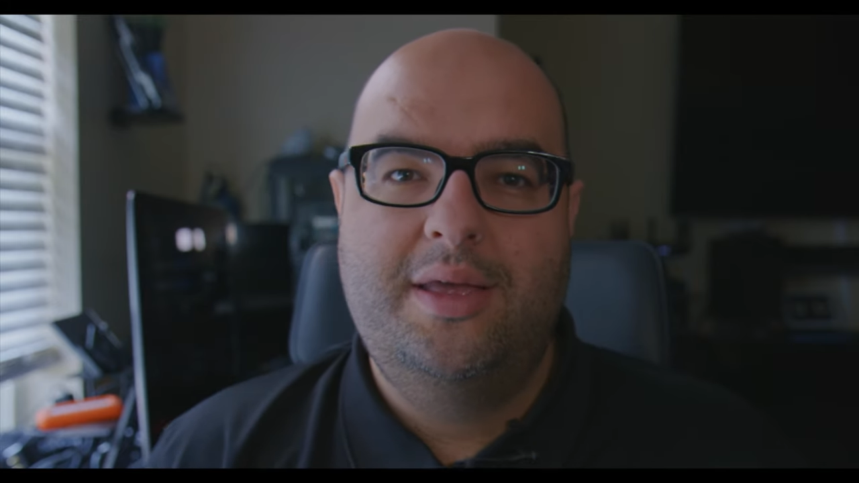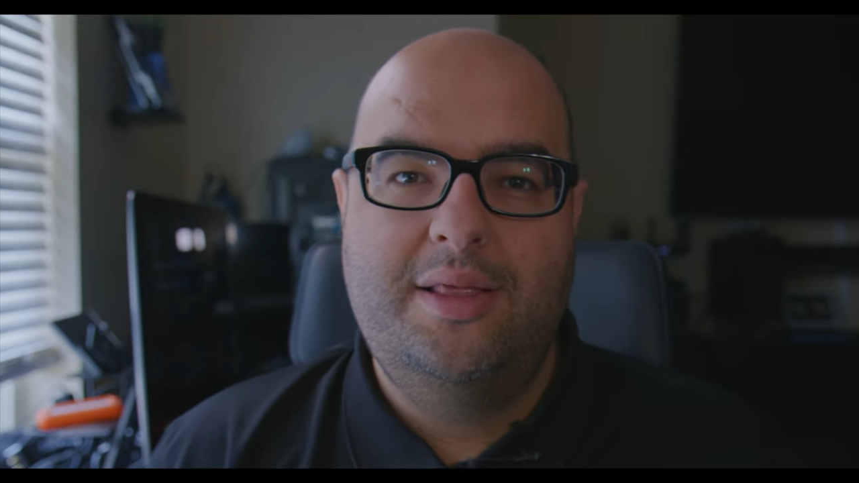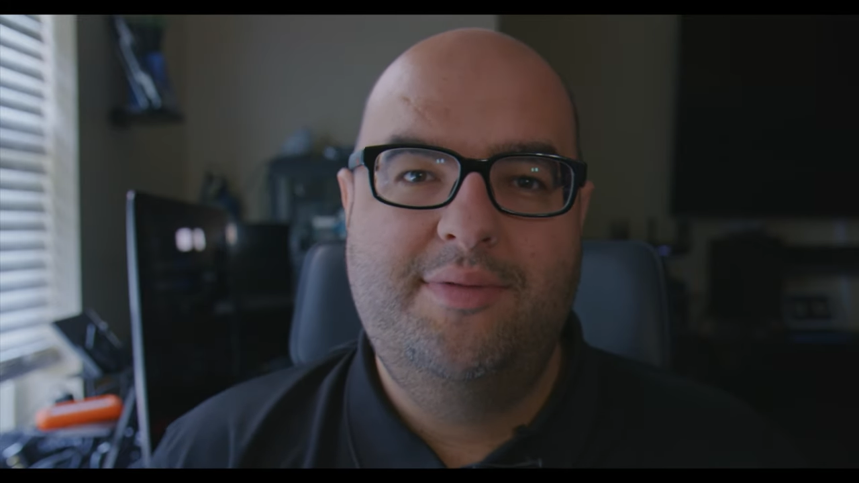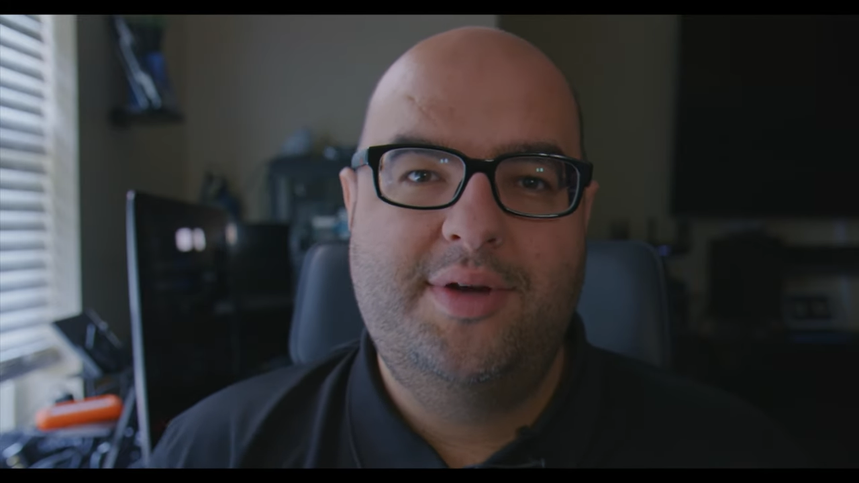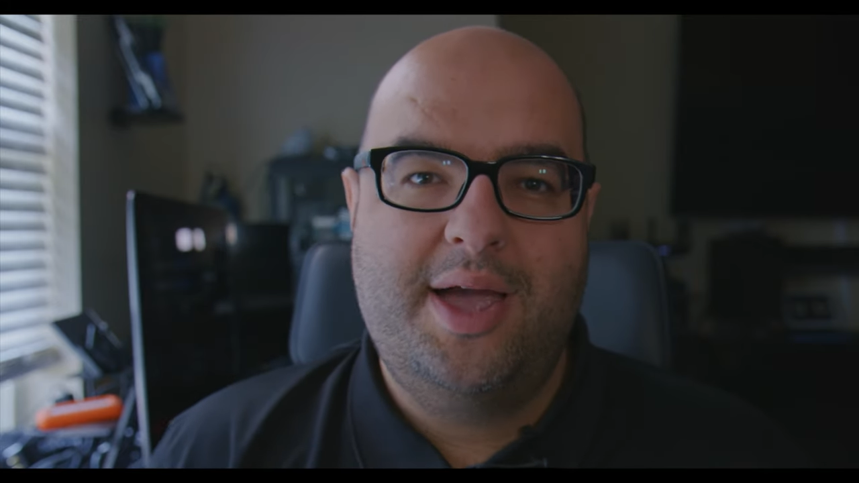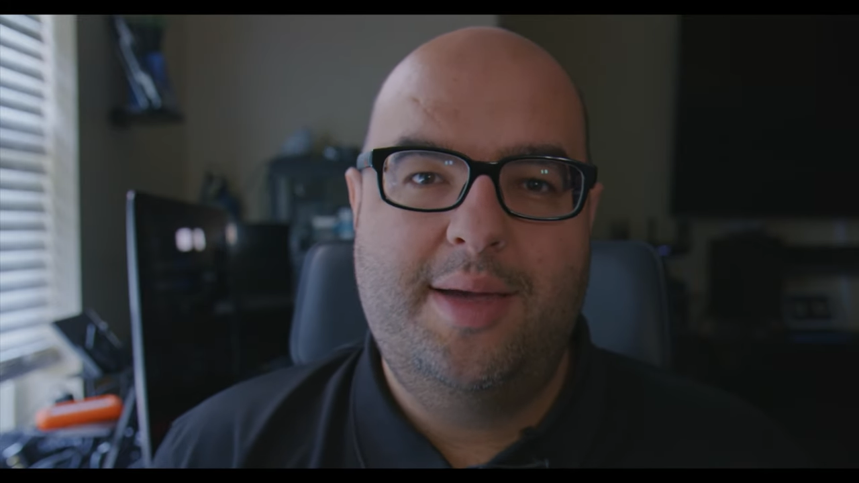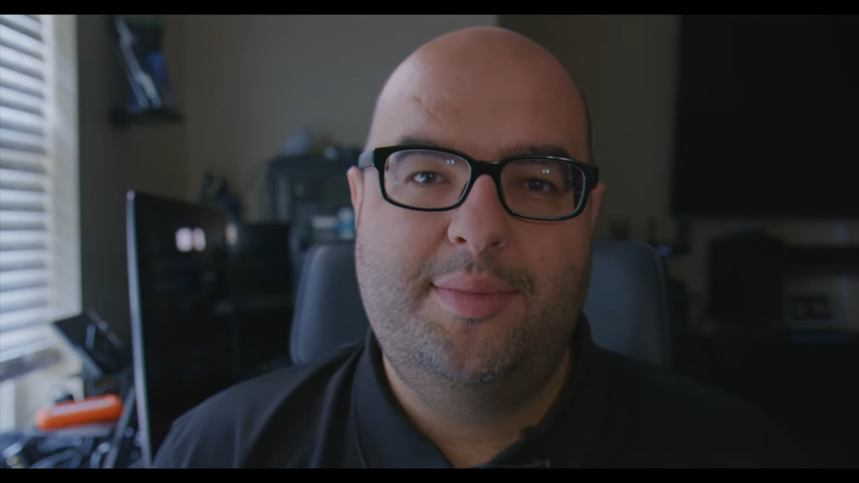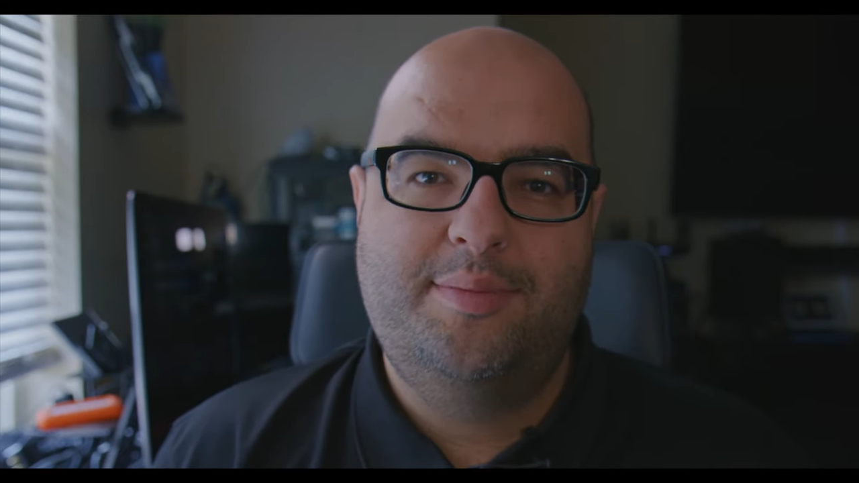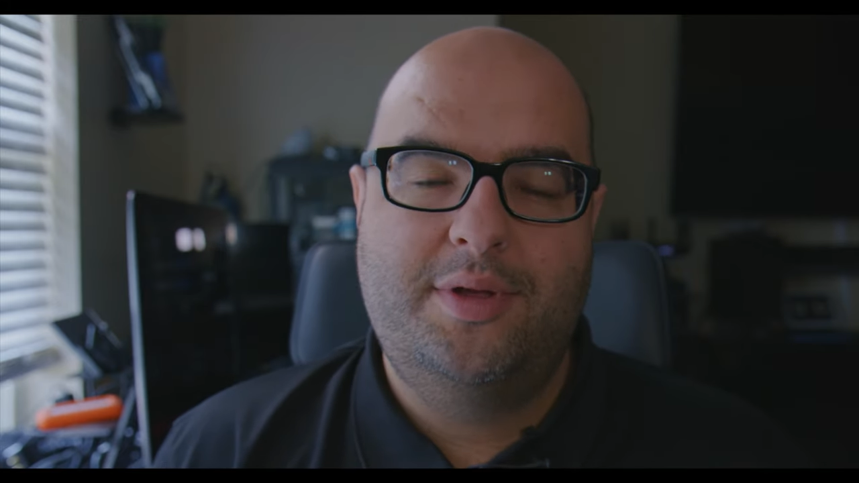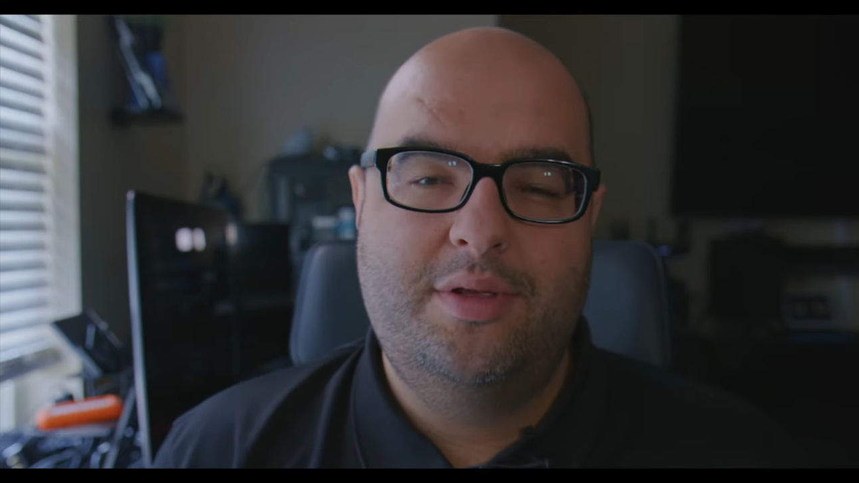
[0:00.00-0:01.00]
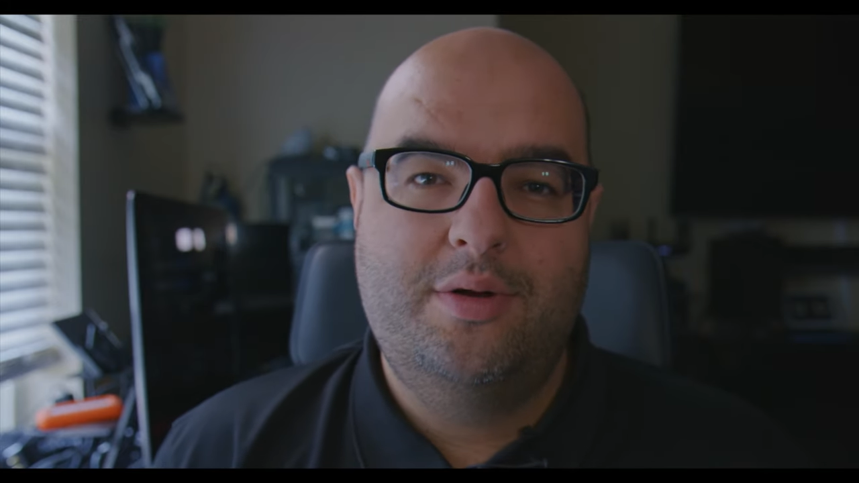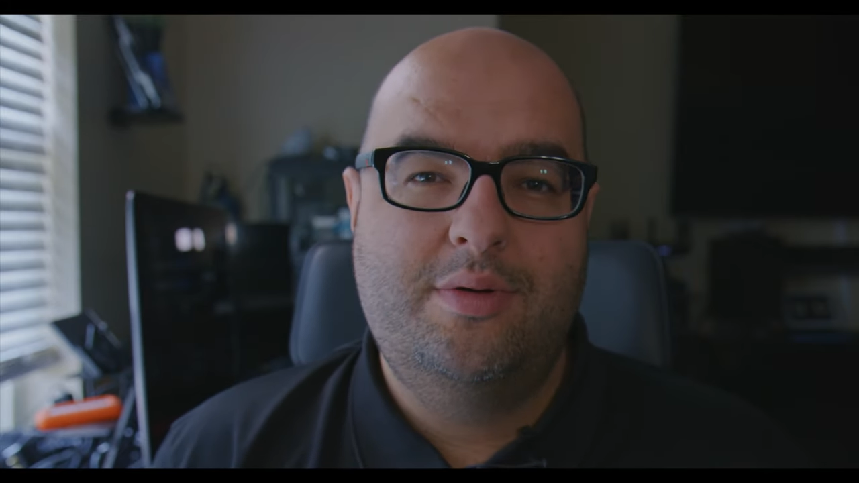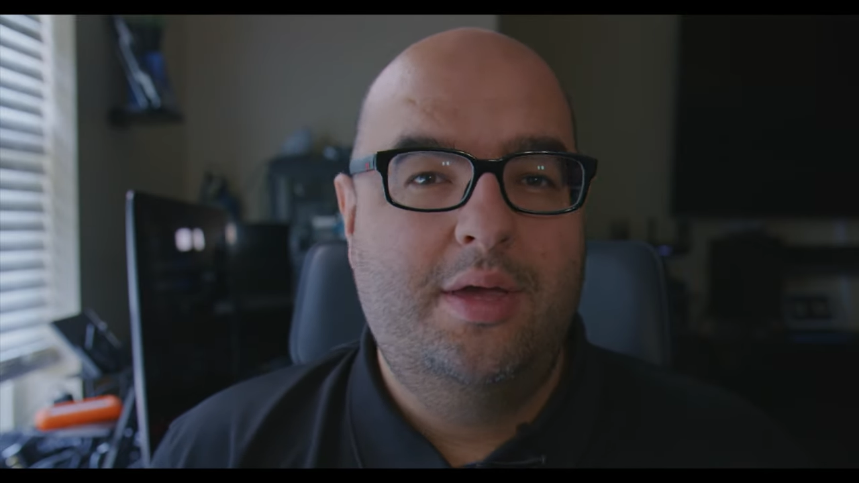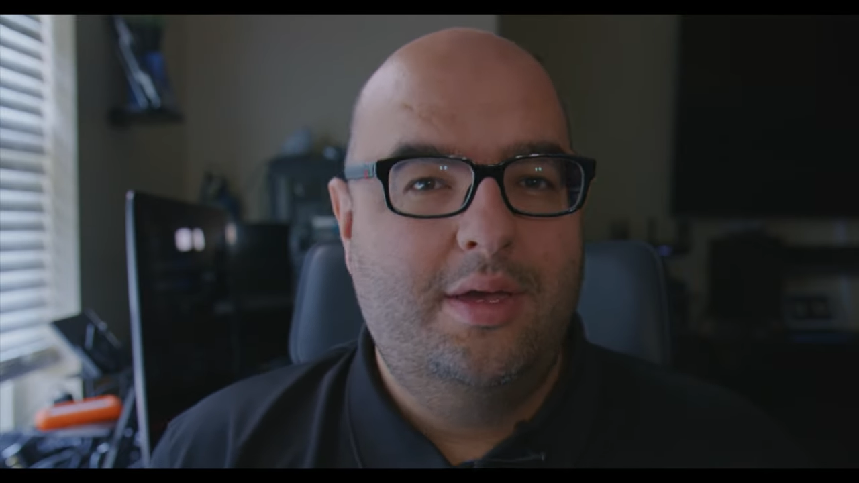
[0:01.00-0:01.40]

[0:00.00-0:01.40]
leave a comment below.